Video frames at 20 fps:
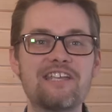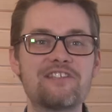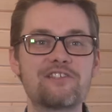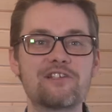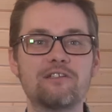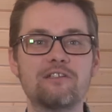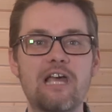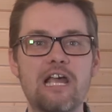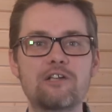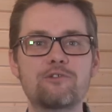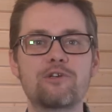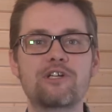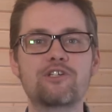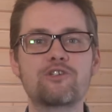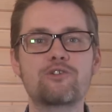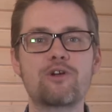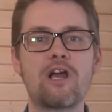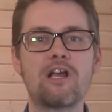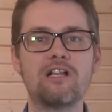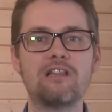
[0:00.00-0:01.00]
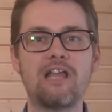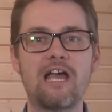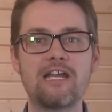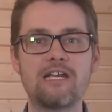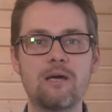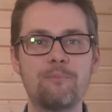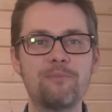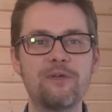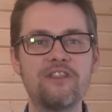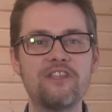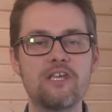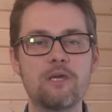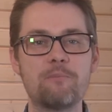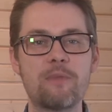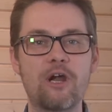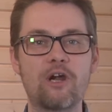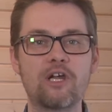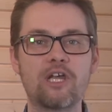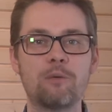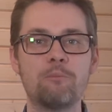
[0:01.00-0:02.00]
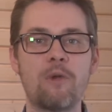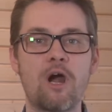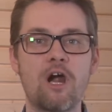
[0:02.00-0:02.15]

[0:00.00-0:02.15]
its electric truck lineup in the American